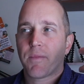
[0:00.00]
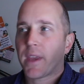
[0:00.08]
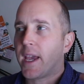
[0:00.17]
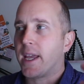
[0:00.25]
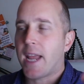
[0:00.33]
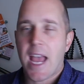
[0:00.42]

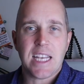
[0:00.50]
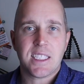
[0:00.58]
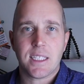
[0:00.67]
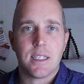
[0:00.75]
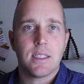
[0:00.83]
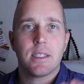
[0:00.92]
and
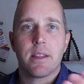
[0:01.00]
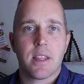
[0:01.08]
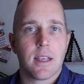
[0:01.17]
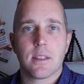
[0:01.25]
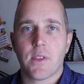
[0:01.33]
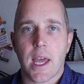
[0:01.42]
S's and
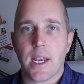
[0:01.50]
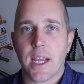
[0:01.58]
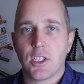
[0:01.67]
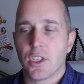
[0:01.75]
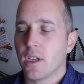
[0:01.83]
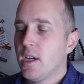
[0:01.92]
things of that
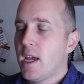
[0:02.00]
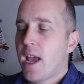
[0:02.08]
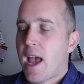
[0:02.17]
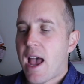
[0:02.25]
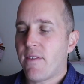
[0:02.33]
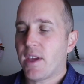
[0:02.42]
nature,
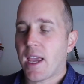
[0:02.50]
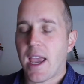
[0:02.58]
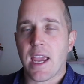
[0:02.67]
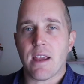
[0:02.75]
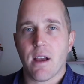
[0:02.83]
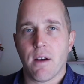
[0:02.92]
having
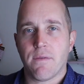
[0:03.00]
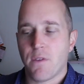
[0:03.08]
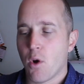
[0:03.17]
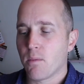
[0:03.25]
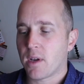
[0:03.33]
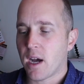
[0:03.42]
a
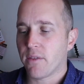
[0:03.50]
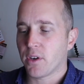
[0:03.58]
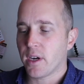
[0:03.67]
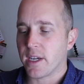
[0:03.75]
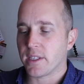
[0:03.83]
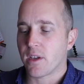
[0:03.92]
foam
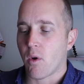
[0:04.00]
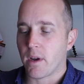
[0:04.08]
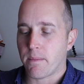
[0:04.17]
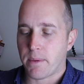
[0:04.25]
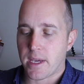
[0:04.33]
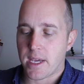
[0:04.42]
cover is going
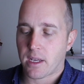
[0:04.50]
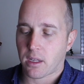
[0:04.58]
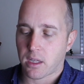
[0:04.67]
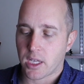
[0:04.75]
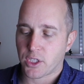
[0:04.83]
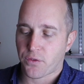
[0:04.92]
to be
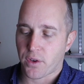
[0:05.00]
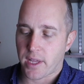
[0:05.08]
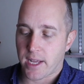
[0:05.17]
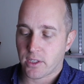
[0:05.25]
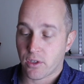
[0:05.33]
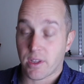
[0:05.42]
clutch for
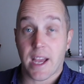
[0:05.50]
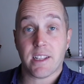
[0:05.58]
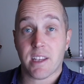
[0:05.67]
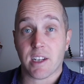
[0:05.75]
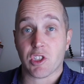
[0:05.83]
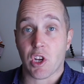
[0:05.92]
that. So
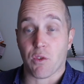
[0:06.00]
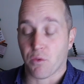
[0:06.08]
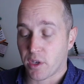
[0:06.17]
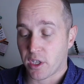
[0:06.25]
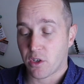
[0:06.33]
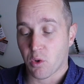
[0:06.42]
that's actually a
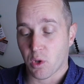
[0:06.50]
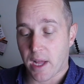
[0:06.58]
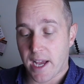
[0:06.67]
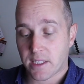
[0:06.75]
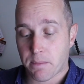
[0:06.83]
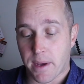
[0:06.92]
really cool
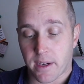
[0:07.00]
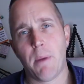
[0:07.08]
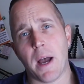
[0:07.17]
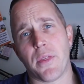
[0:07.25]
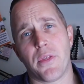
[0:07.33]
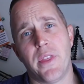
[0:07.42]
aspect.
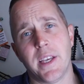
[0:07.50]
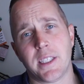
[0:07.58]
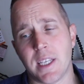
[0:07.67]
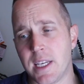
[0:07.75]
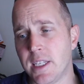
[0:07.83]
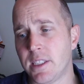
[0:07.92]
But this
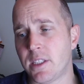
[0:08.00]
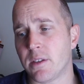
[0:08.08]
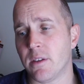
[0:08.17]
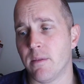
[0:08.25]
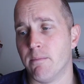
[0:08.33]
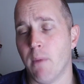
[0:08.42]

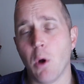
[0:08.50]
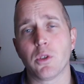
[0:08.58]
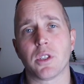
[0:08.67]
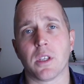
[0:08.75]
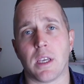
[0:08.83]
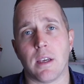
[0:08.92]
is
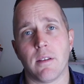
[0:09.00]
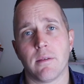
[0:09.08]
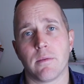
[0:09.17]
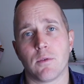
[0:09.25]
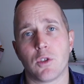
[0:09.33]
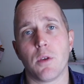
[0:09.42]
mostly
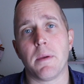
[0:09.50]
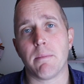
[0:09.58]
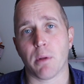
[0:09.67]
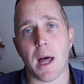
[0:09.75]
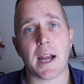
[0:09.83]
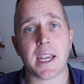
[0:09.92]
to be
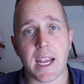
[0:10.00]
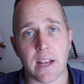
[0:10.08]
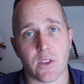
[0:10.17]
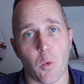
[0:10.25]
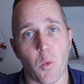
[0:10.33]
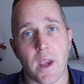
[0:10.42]
blocking
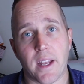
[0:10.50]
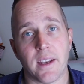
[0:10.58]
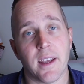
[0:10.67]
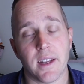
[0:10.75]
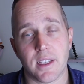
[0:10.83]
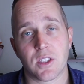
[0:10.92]
out the wind.
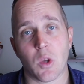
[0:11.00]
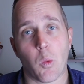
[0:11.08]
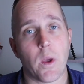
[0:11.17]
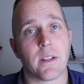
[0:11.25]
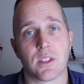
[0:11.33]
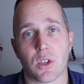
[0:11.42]
It is the
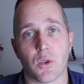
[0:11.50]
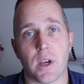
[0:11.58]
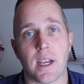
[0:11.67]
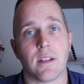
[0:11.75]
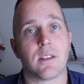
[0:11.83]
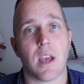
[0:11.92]

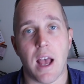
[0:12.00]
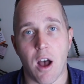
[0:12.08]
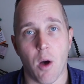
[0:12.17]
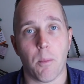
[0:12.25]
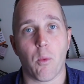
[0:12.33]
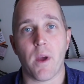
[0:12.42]
windscreen to
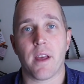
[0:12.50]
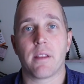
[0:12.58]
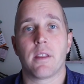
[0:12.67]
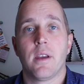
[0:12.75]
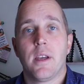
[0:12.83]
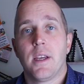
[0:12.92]
help
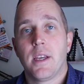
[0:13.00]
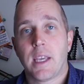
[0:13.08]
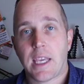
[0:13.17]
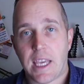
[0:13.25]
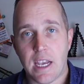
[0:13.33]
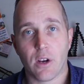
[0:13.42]
with
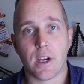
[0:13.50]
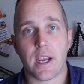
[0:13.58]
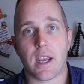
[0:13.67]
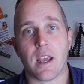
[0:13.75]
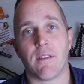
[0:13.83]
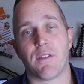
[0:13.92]

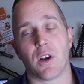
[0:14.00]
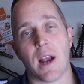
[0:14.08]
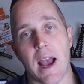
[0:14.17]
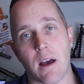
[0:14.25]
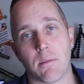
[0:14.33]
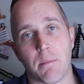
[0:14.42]
hearing if
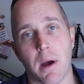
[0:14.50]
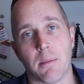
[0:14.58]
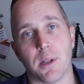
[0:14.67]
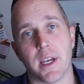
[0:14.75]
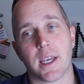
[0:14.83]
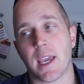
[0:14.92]
you're out in
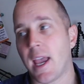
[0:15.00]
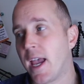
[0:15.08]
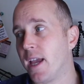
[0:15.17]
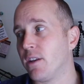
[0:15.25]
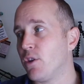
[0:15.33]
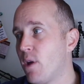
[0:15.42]
public
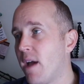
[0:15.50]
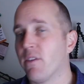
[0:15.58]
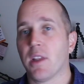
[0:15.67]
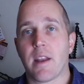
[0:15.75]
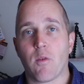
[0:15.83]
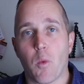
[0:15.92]
and you have a
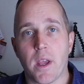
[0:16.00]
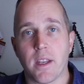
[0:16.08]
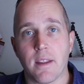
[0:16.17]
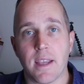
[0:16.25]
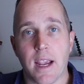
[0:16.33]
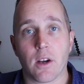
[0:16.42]
lot of wind
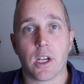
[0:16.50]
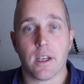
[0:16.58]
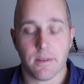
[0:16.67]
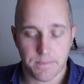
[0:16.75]
in the area.